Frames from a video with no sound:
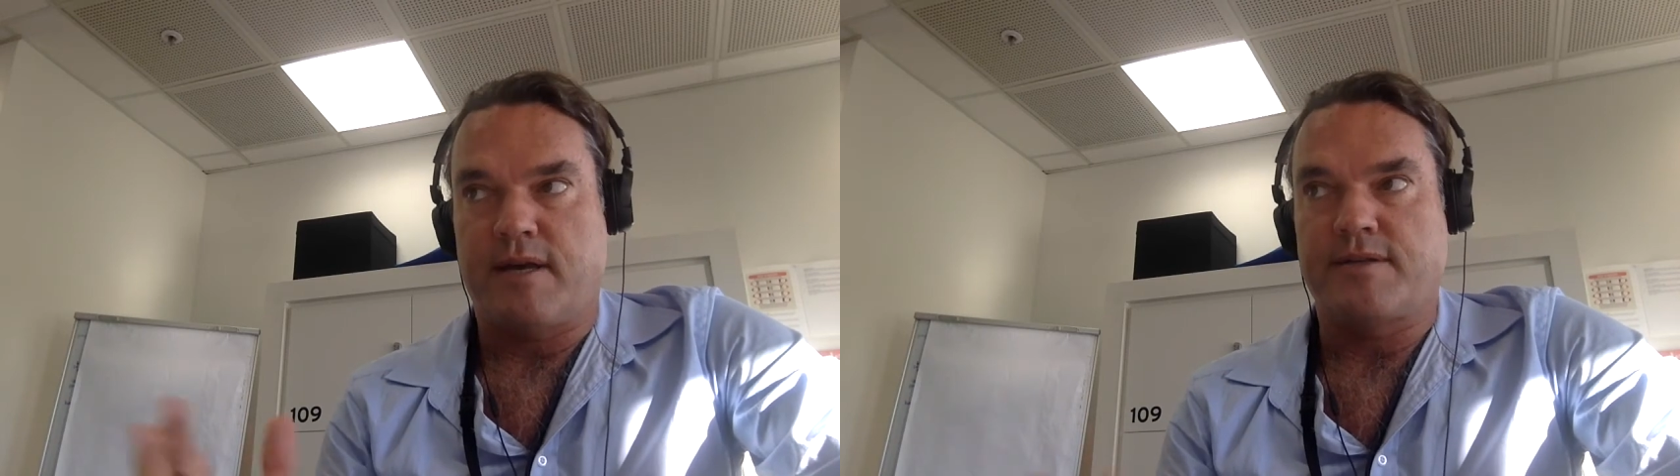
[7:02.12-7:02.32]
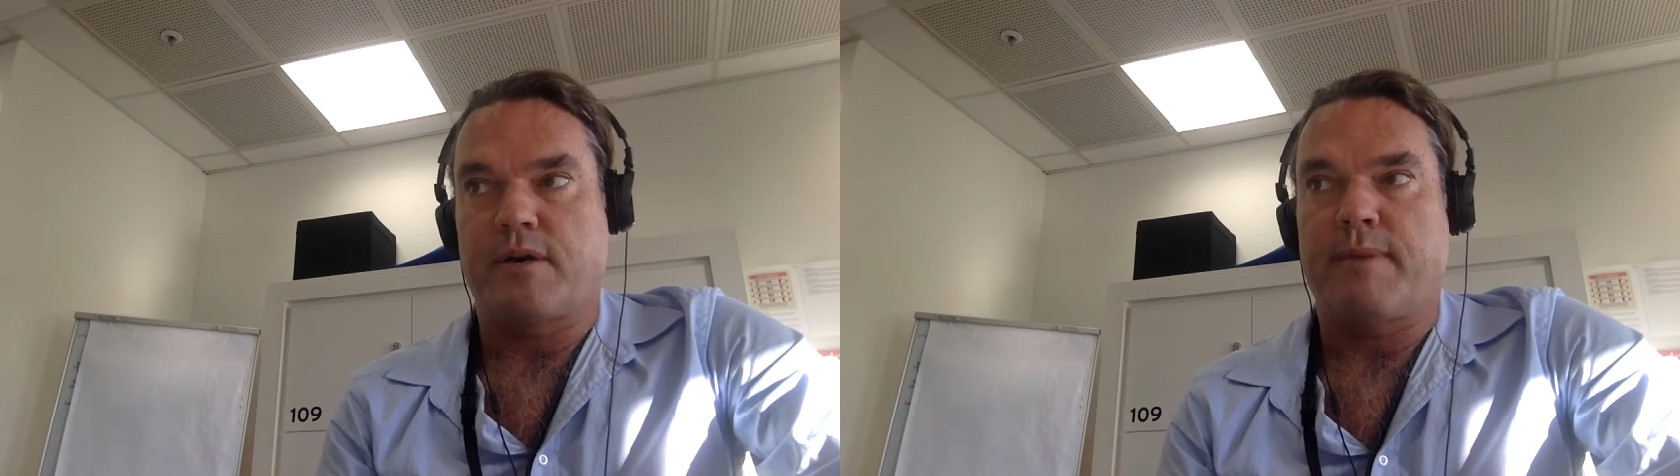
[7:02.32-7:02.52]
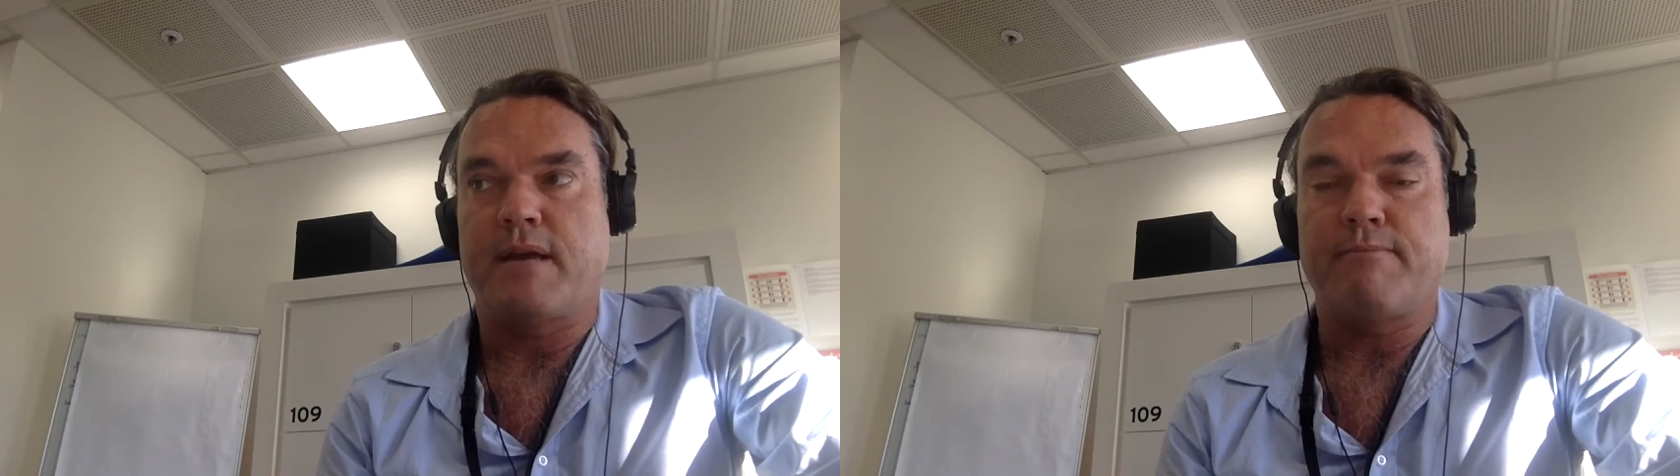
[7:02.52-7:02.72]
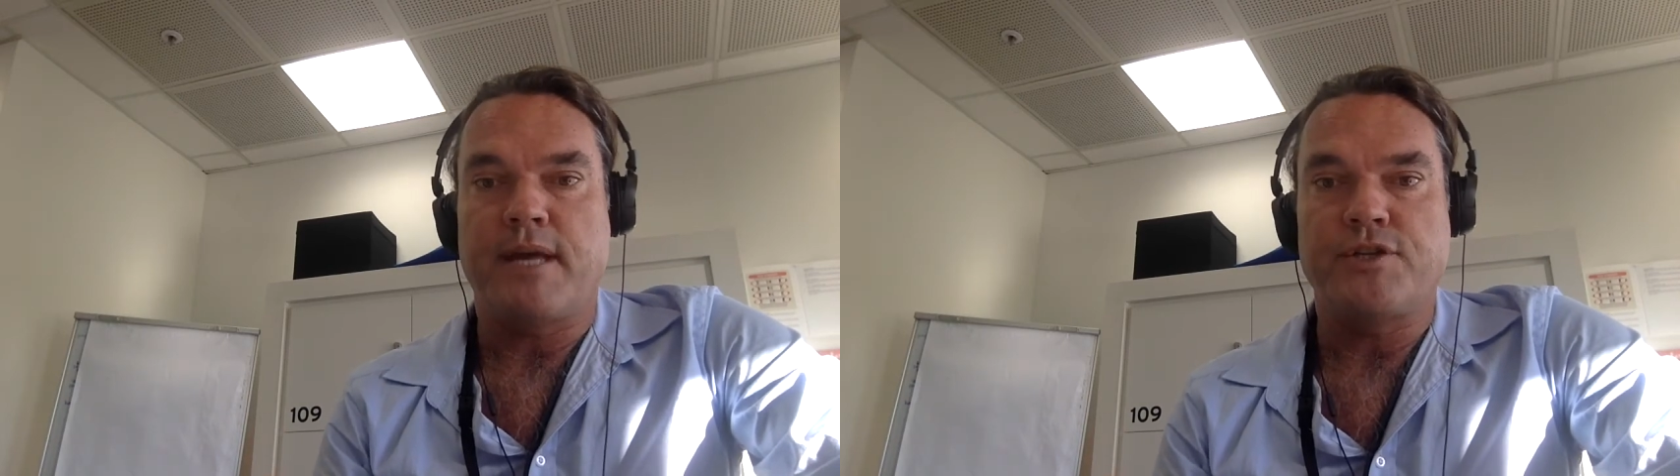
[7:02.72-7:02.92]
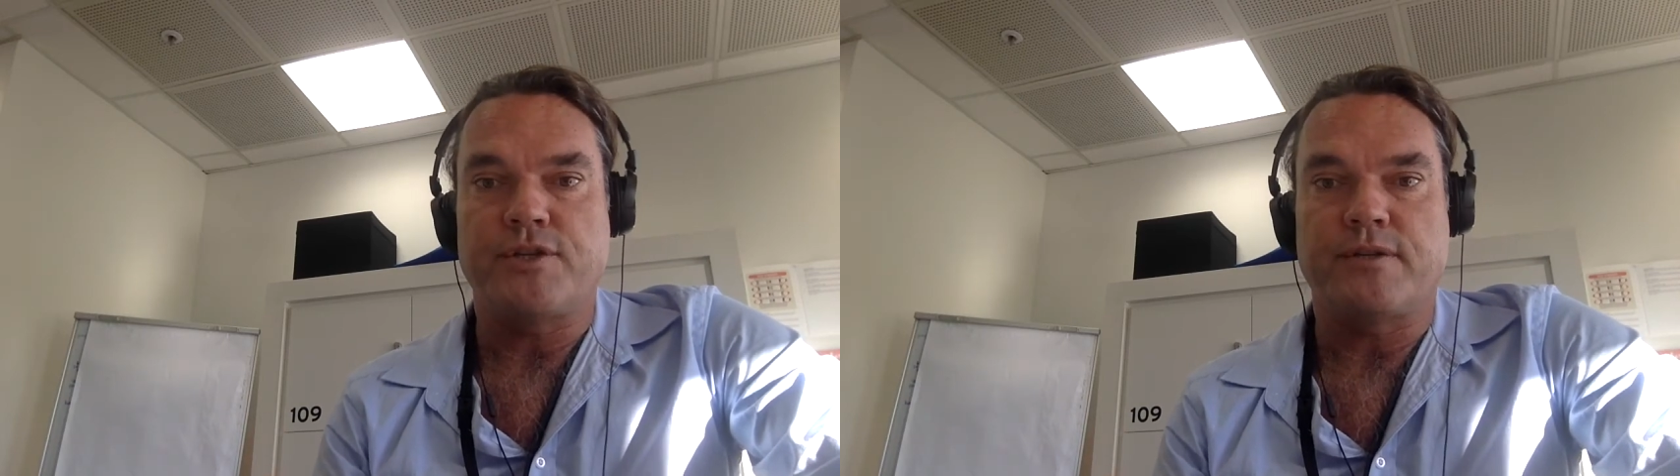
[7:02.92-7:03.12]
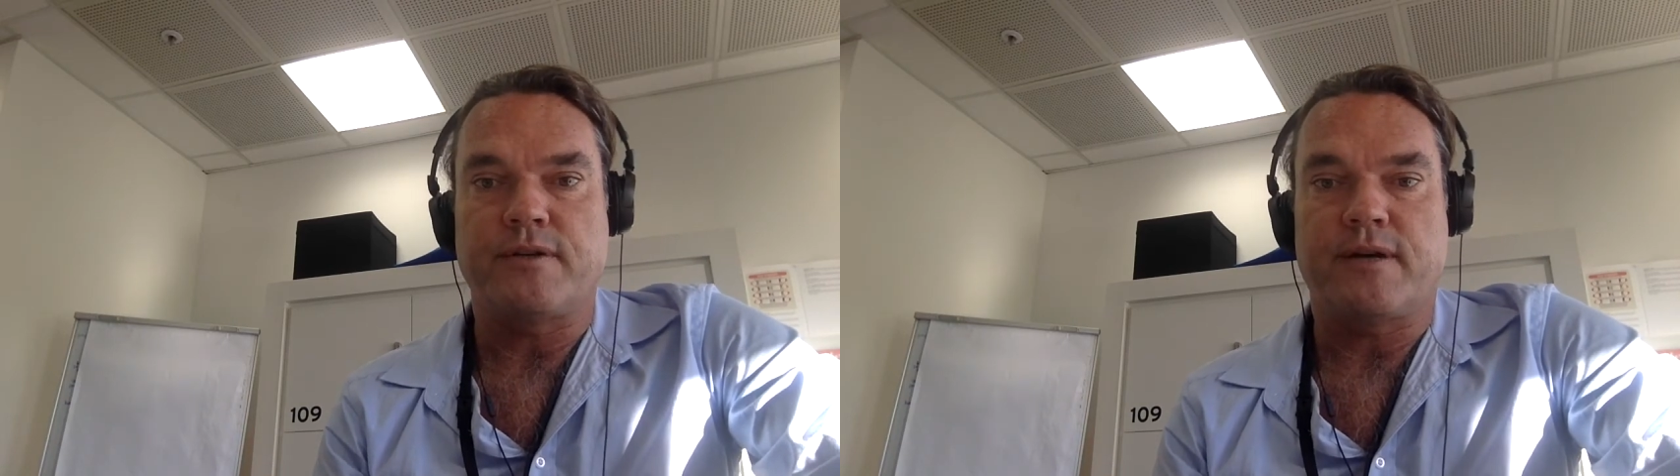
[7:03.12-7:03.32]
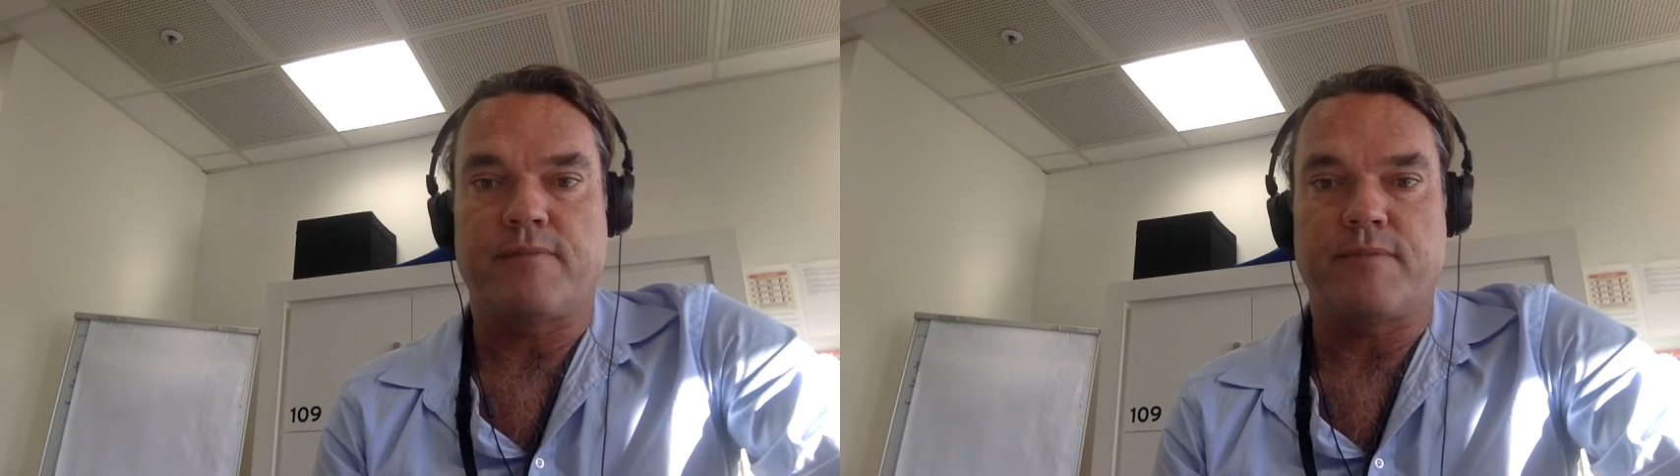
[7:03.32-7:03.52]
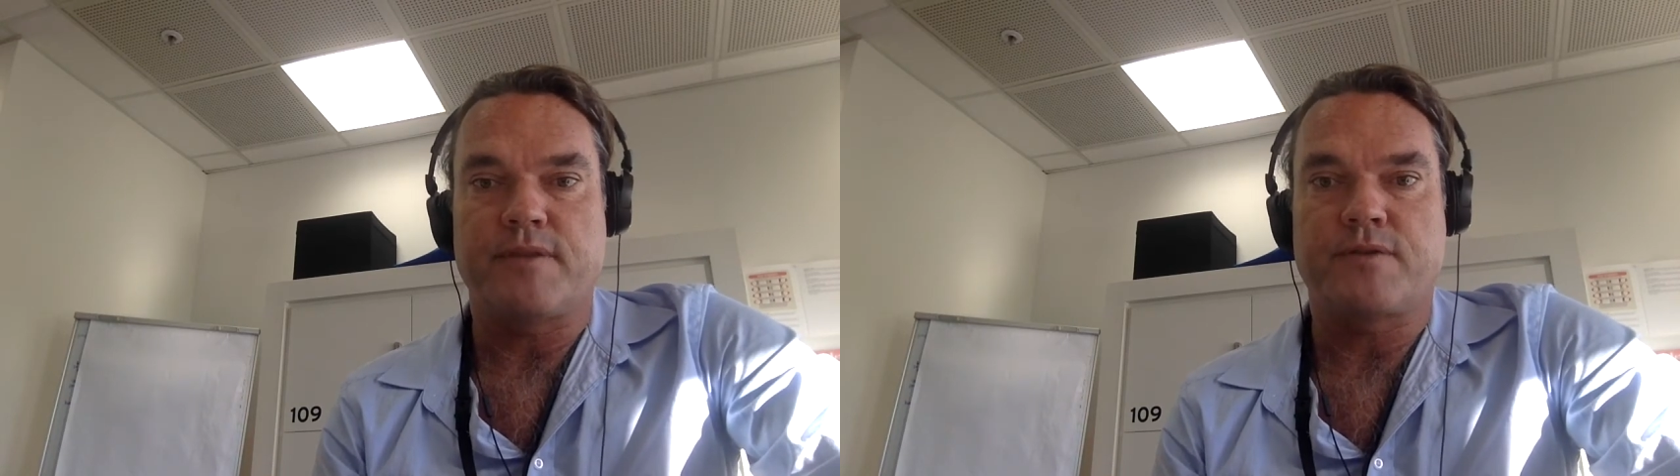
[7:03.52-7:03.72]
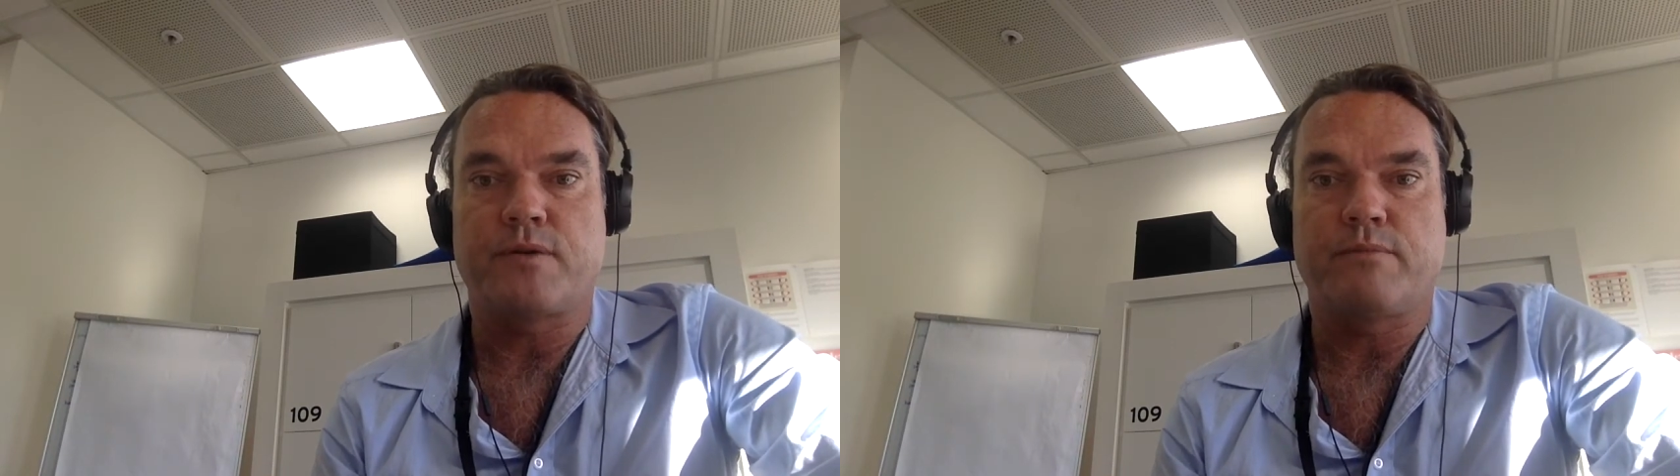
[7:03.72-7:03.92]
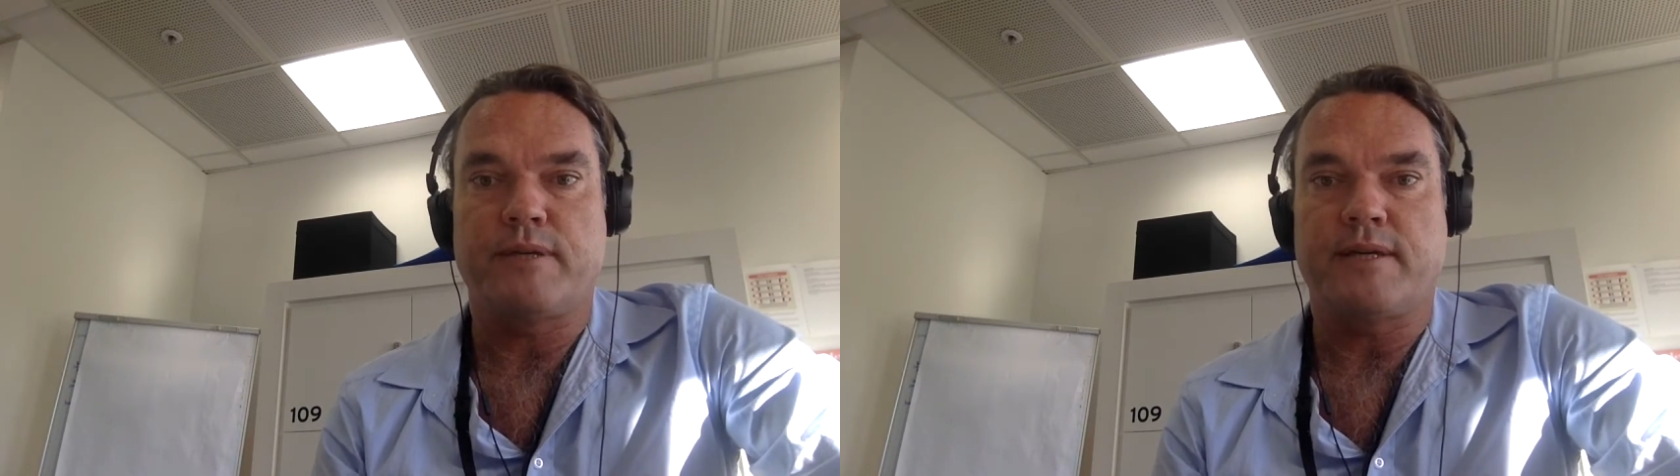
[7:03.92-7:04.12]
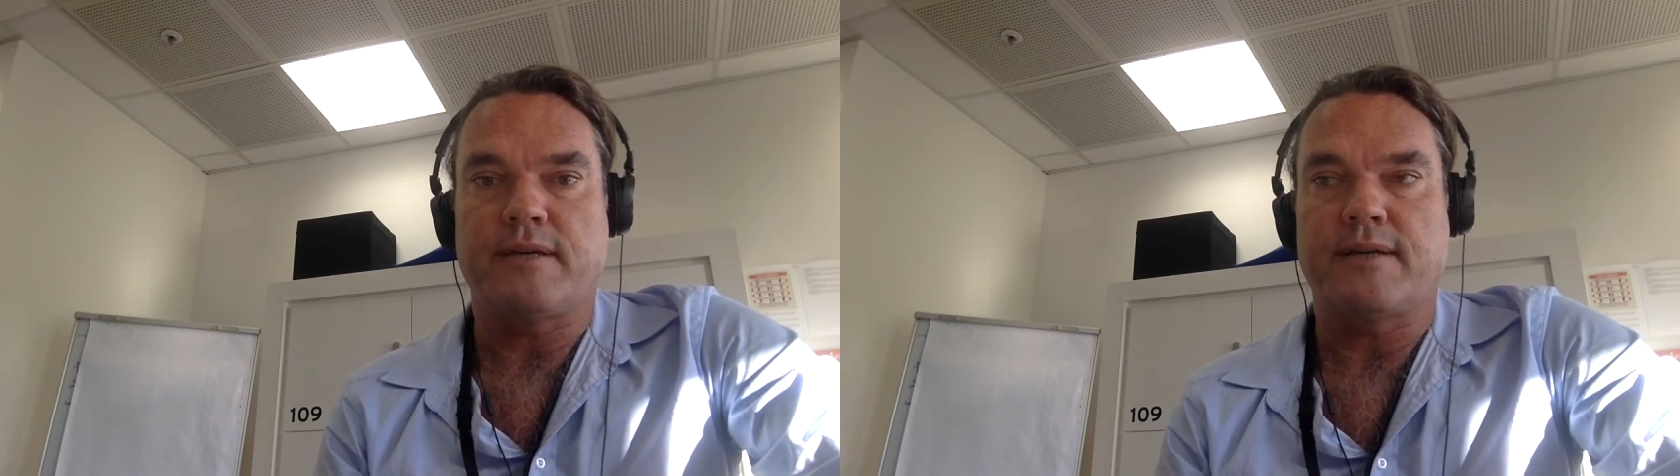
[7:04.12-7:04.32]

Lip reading: I made mention, this could be